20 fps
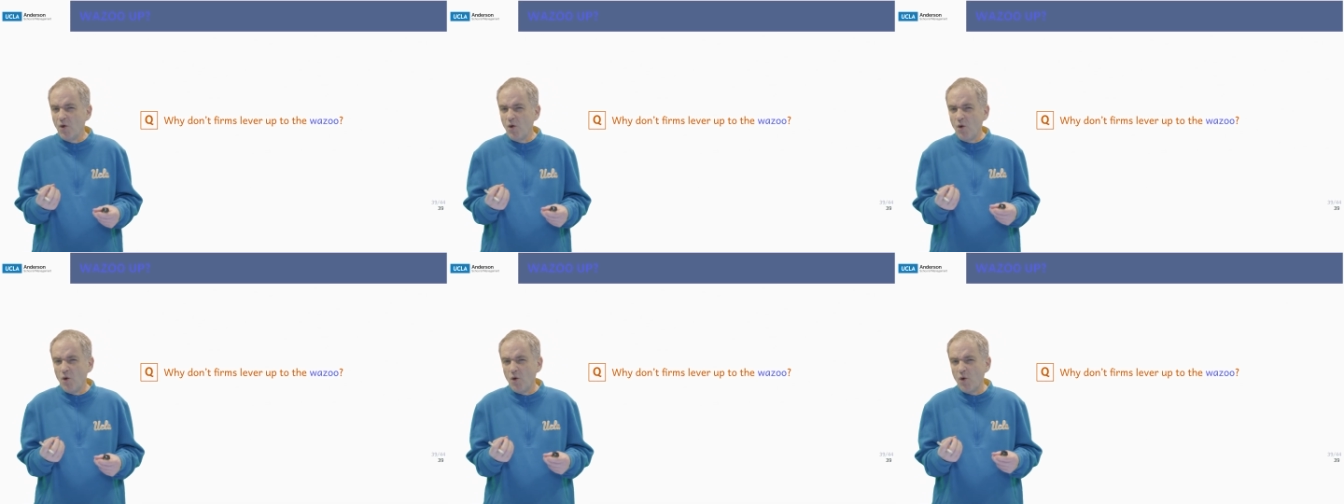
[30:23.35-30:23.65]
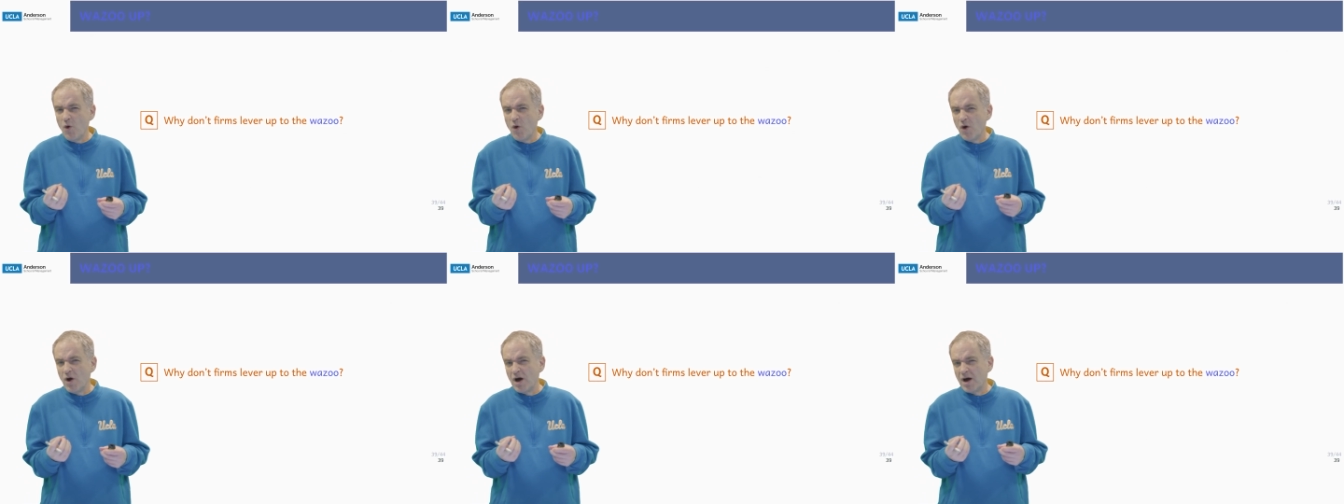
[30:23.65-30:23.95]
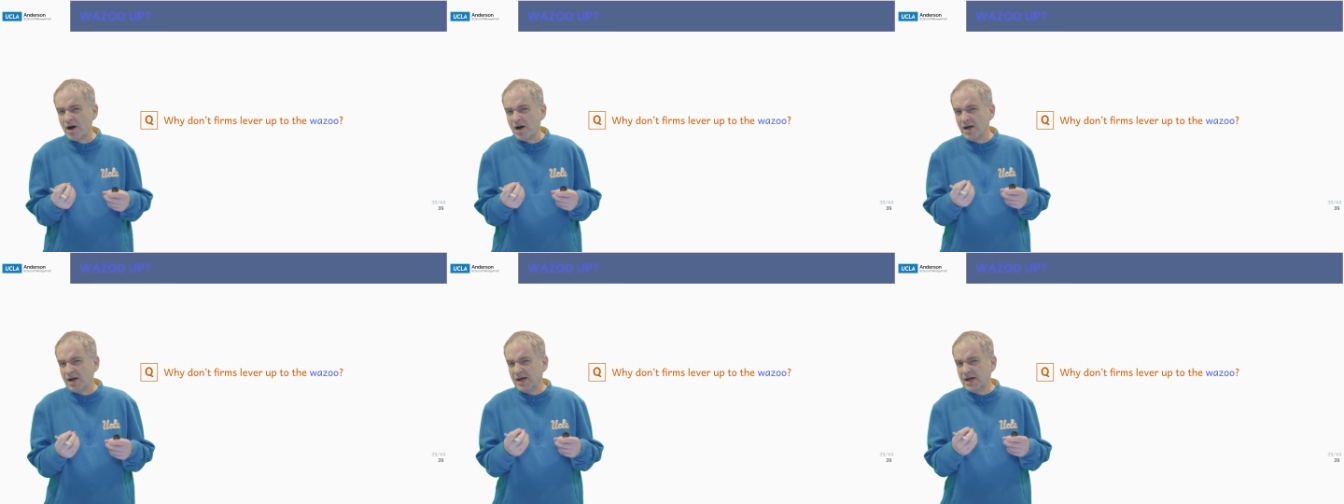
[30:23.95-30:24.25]

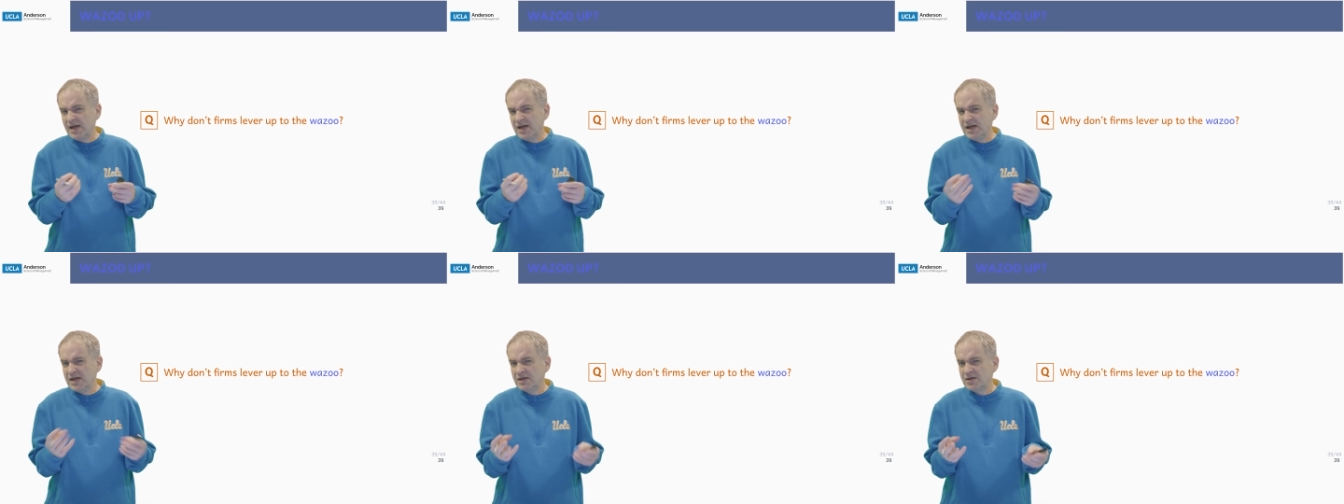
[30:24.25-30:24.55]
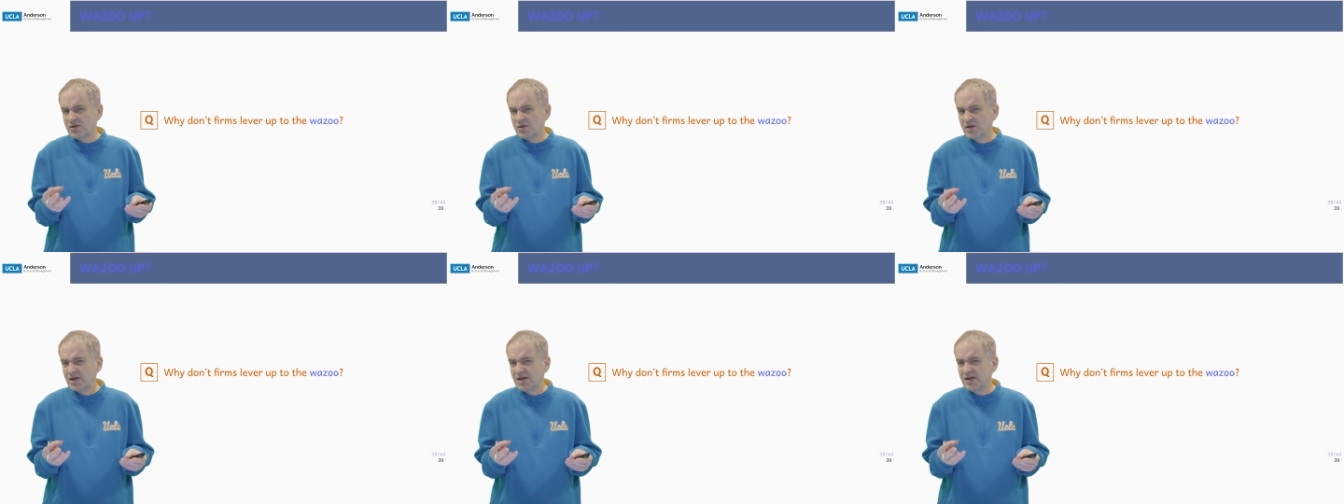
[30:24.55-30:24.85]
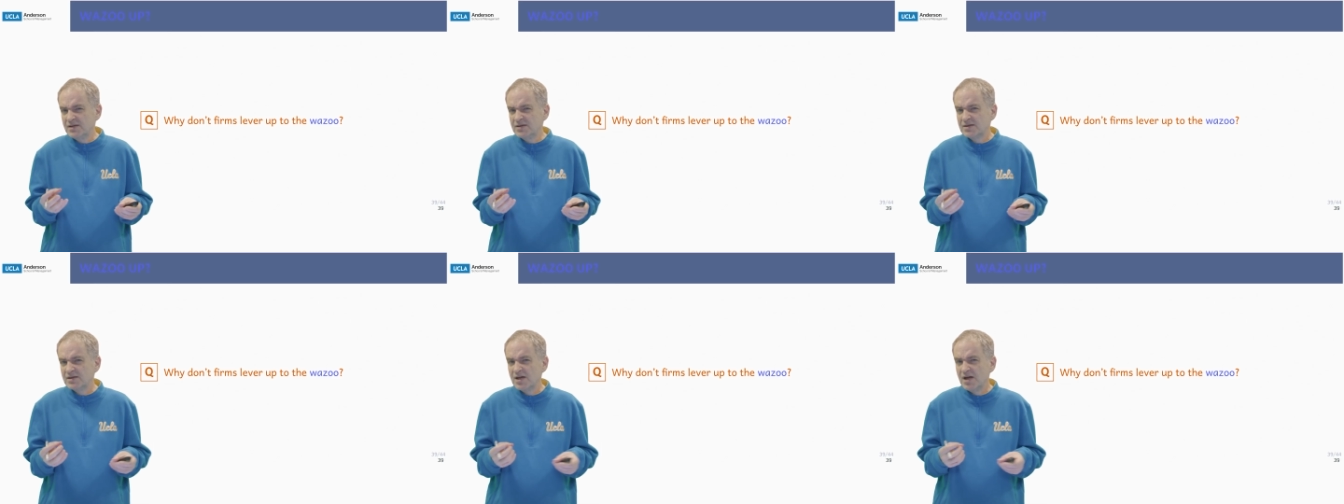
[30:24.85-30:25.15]
or
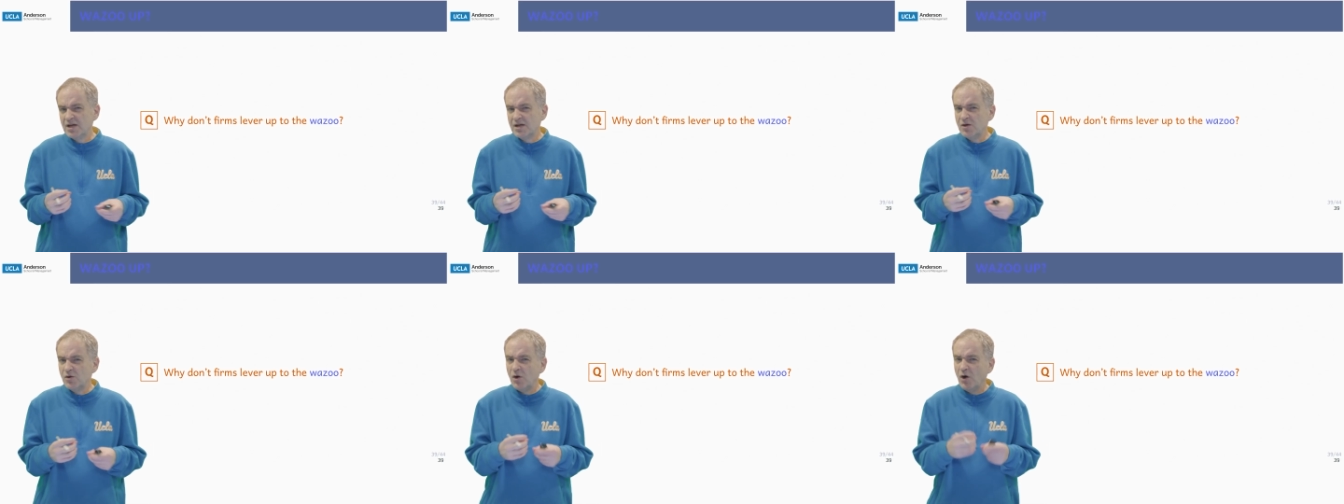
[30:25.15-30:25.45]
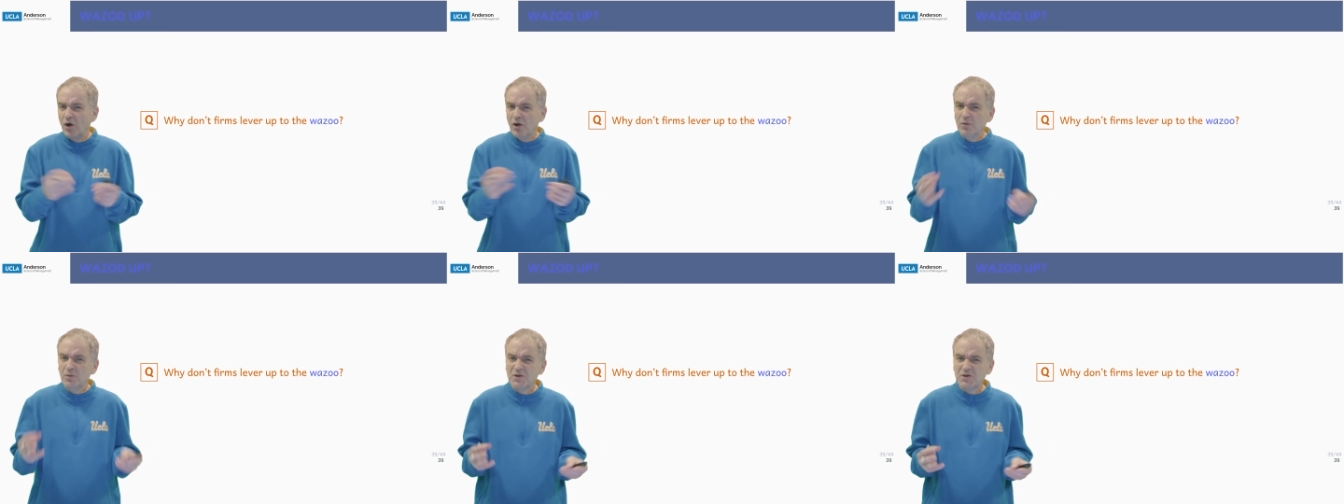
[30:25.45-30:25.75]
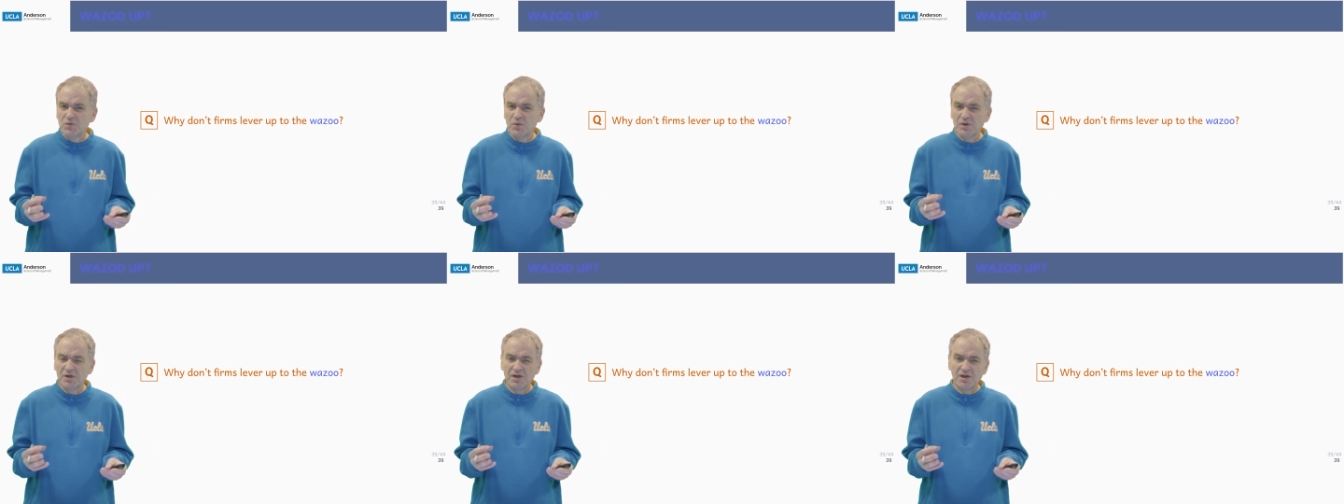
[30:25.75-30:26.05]
interest, you
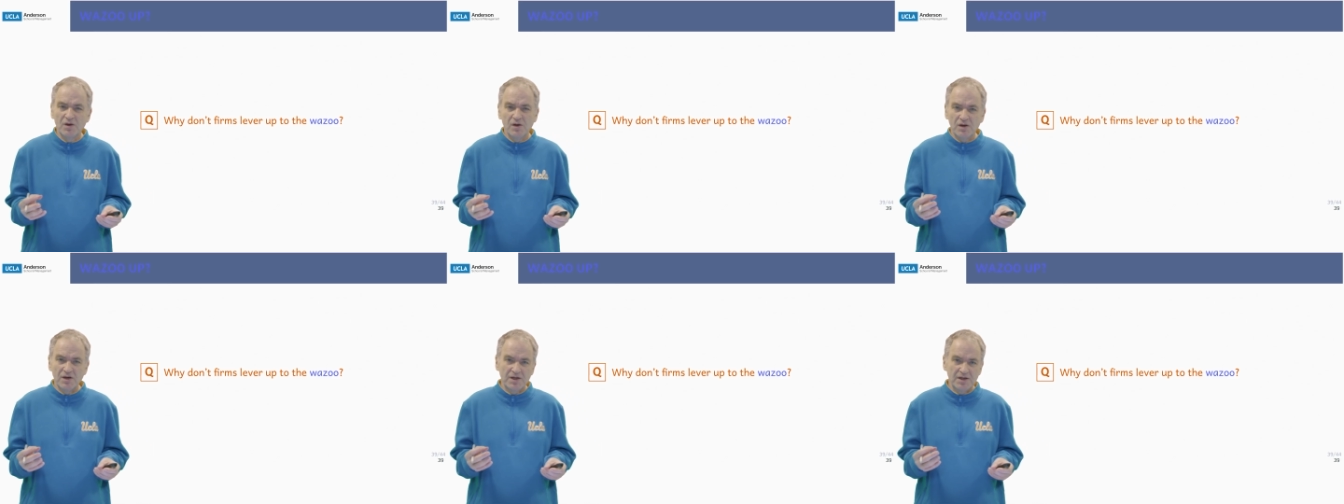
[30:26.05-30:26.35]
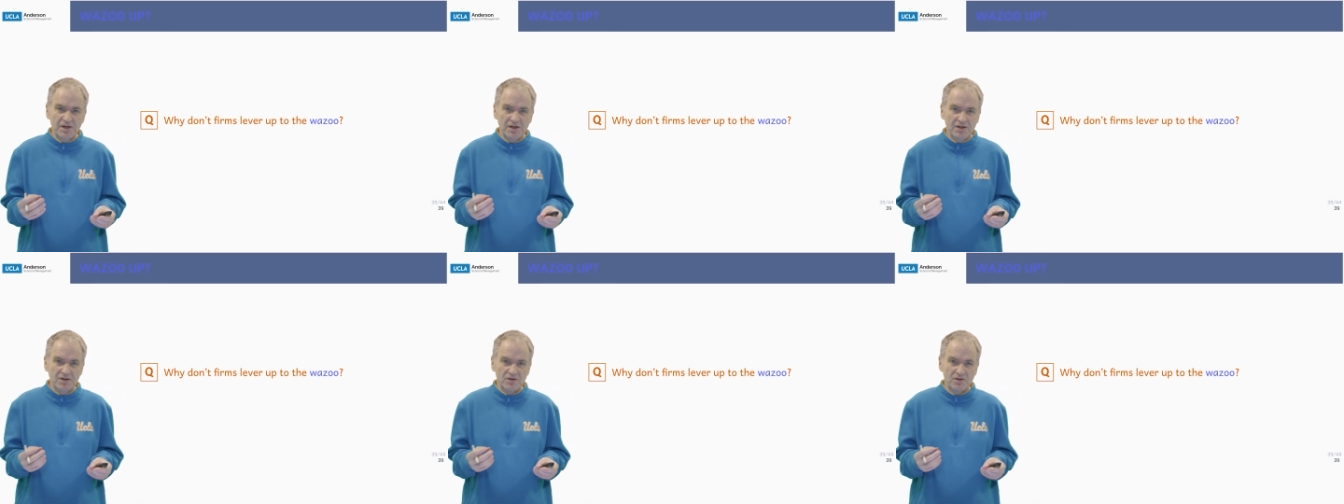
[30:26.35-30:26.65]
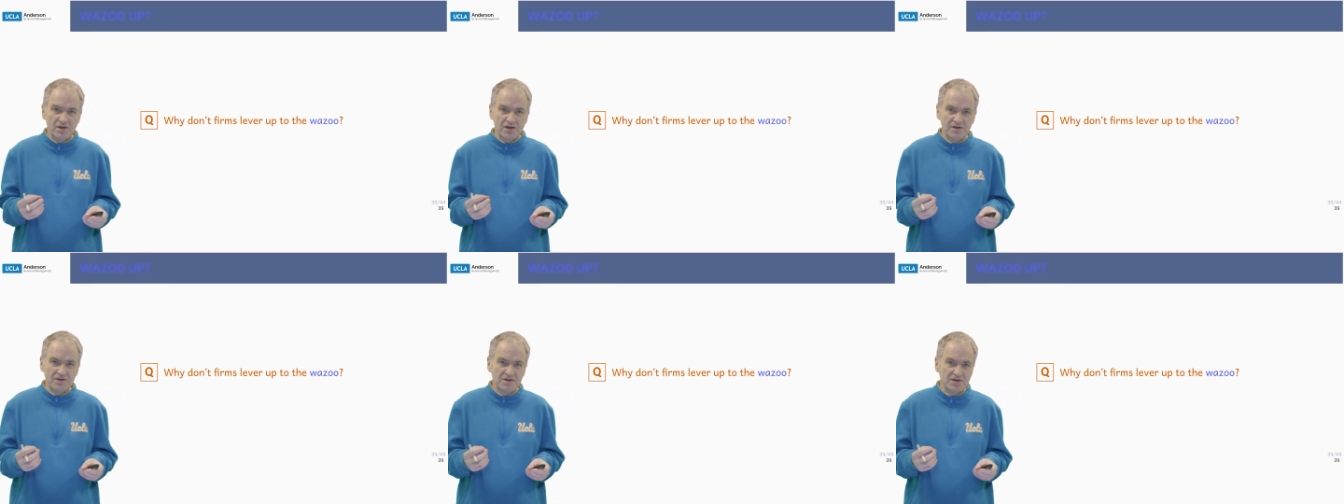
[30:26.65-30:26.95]
always want to call it
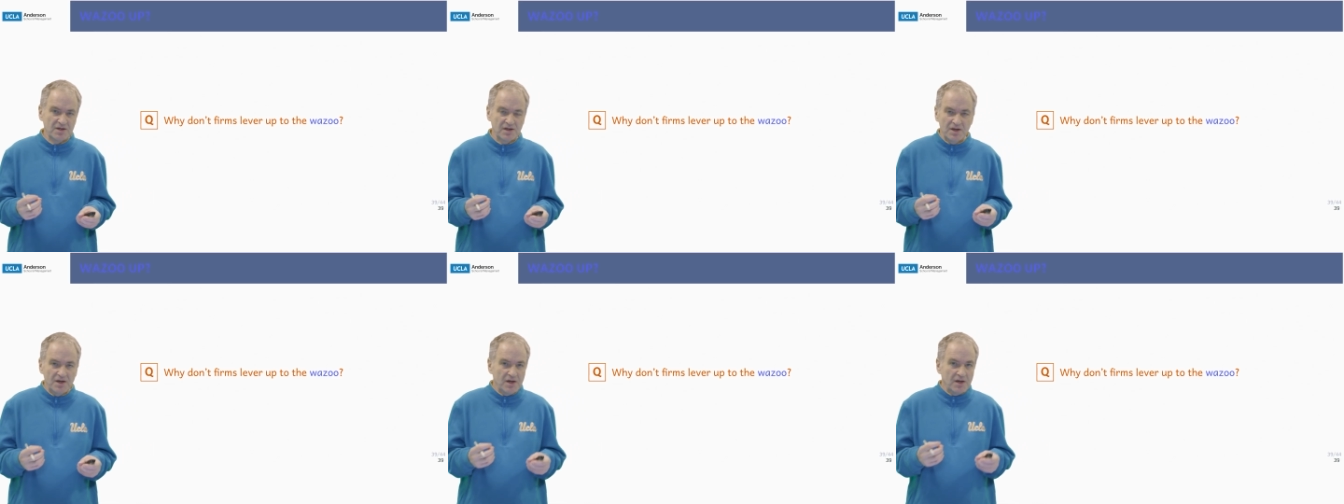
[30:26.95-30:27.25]
interest.